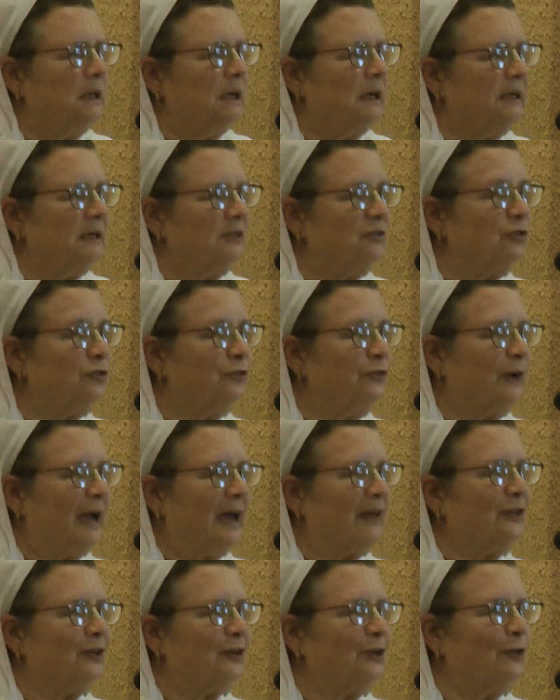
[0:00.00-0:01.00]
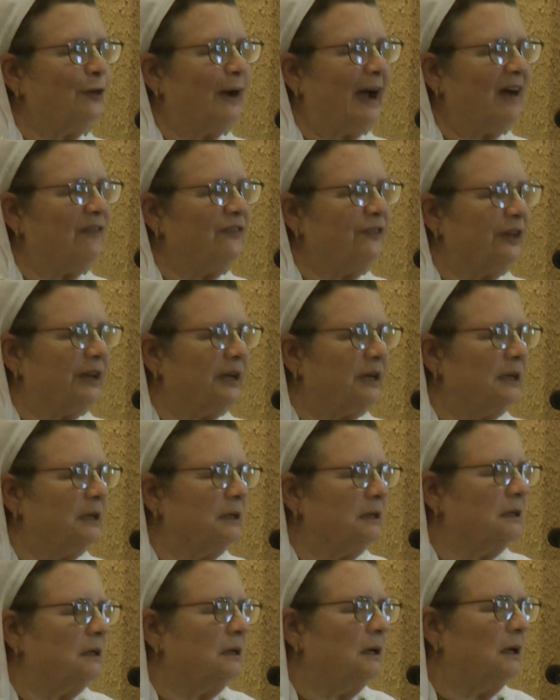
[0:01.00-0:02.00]
And it's a rather graphic
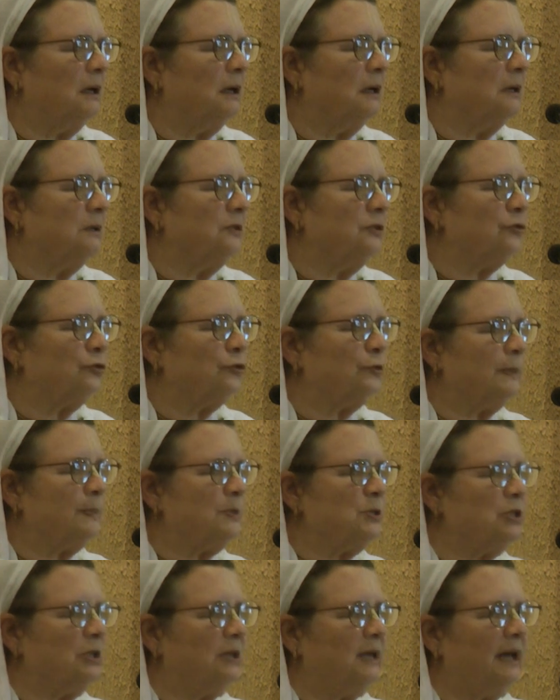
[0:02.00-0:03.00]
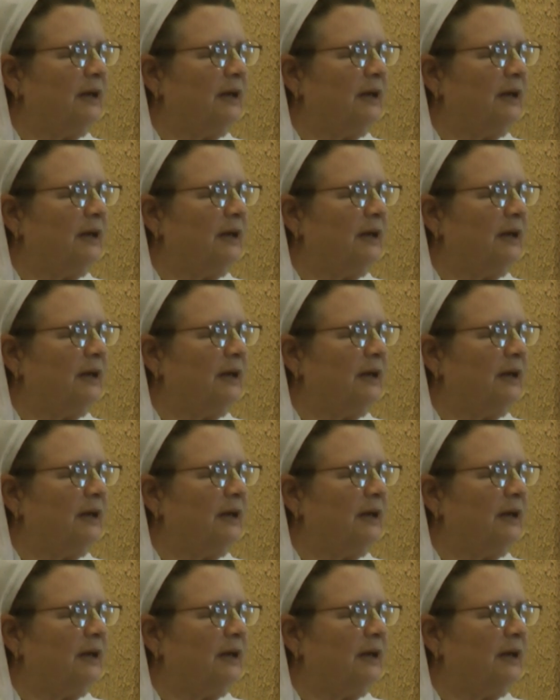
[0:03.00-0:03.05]
description